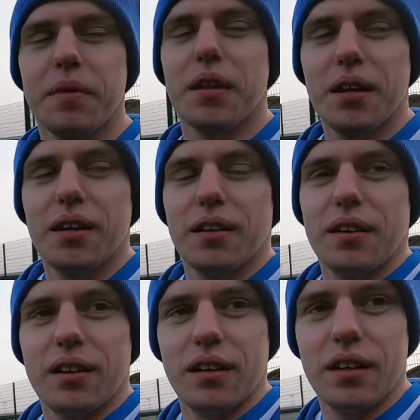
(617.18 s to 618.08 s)
And uh, what do you
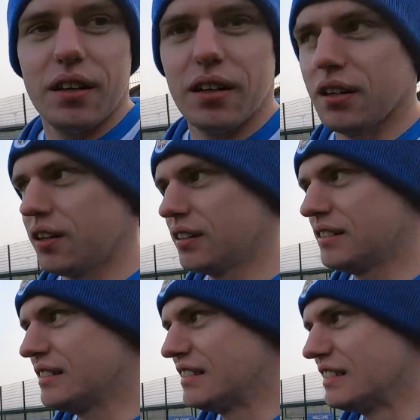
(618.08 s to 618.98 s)
think the final score will be?
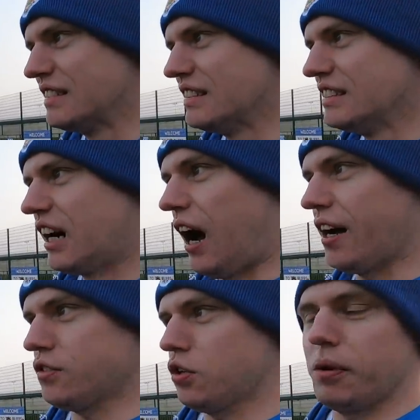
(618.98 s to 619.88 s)

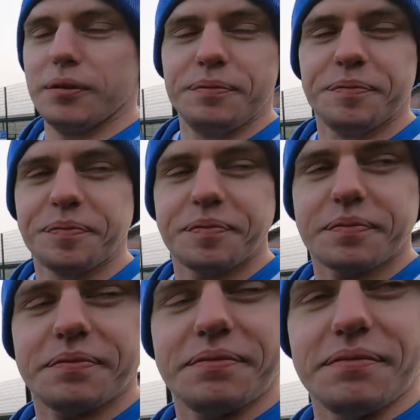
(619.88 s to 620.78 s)
I think 2 1.
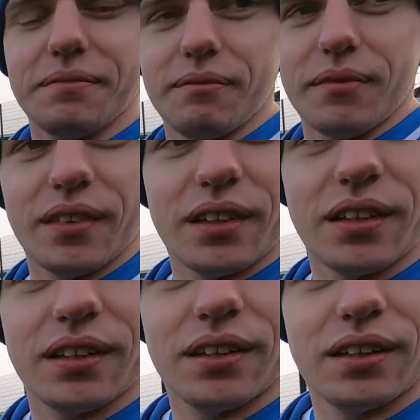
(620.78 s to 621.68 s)
And so if you win
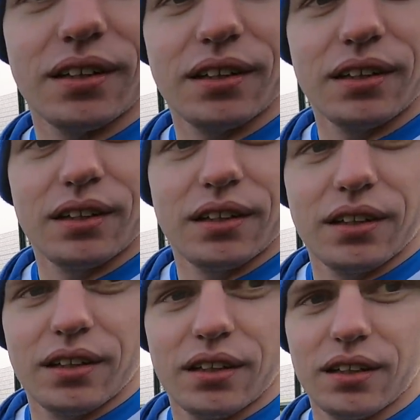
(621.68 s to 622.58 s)
today, and
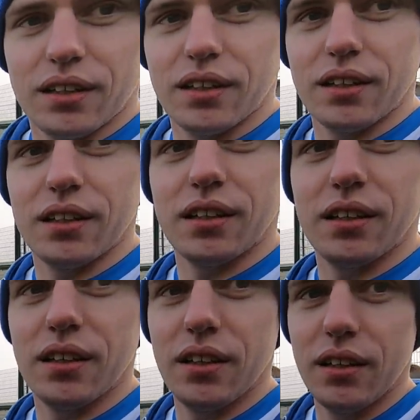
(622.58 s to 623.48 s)
if all things go well,
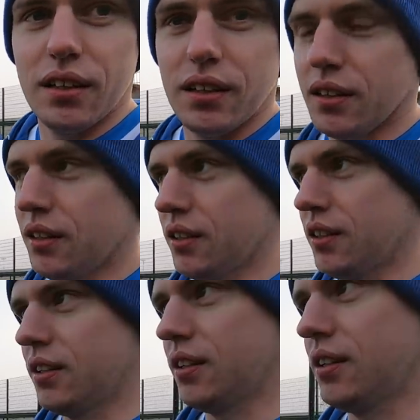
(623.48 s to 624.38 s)
where could you see the
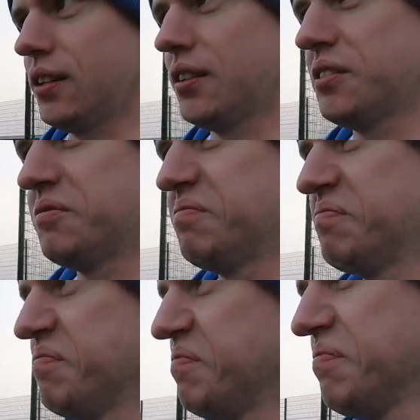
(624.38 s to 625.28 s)
club going in like maybe
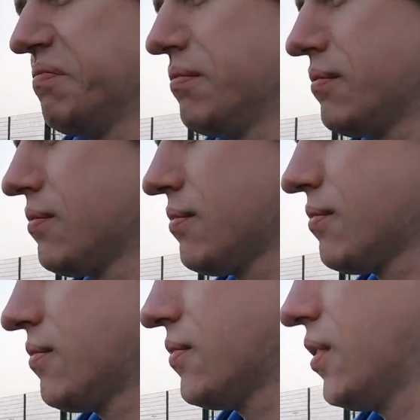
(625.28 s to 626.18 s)
five, ten years? You
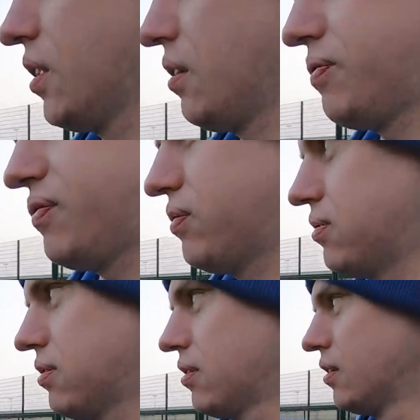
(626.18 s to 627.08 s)
know,
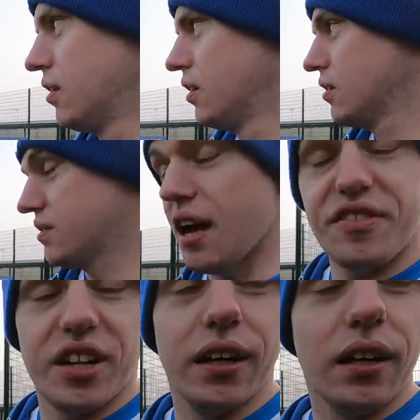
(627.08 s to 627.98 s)
SPFL football here.
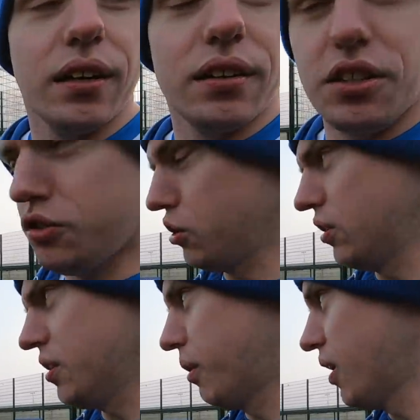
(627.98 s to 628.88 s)
Definitely, League nice. Two,
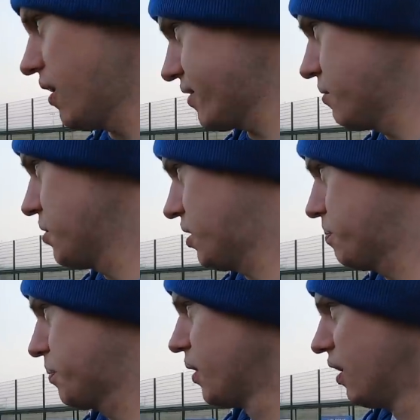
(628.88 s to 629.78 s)
League One. I think we
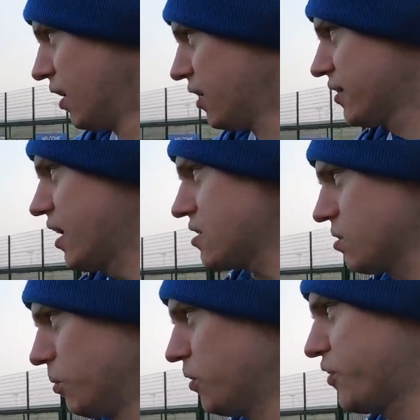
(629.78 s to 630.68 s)
could get
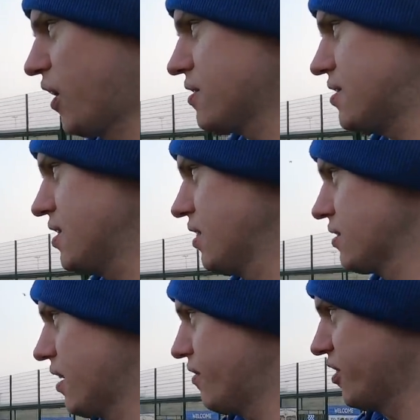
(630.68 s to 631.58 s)
some more fans
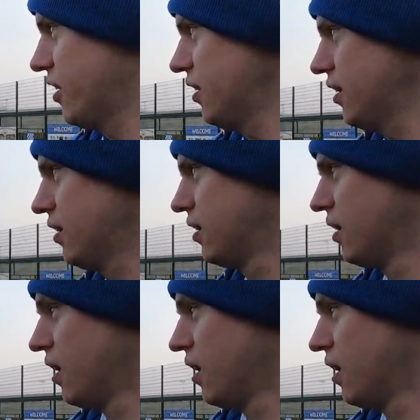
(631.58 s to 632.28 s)
here. Definitely.